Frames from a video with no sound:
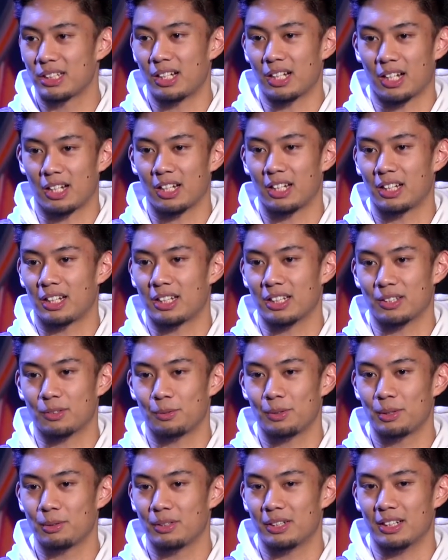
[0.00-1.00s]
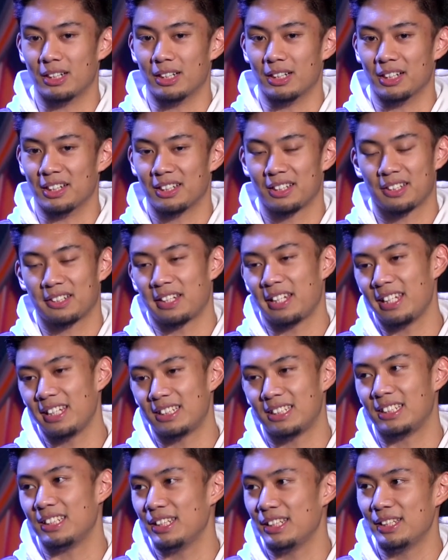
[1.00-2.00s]
all good because yeah. we were
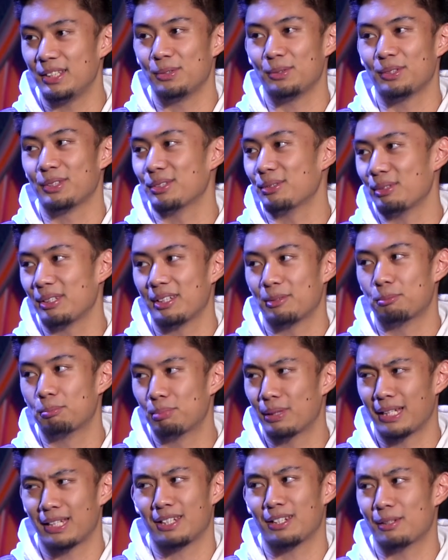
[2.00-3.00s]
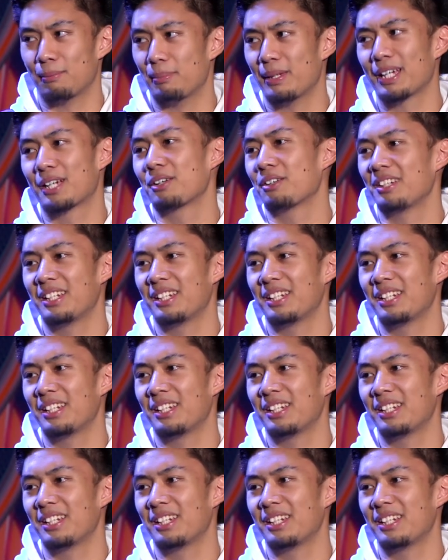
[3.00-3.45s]
AC. We, we put in a bigger.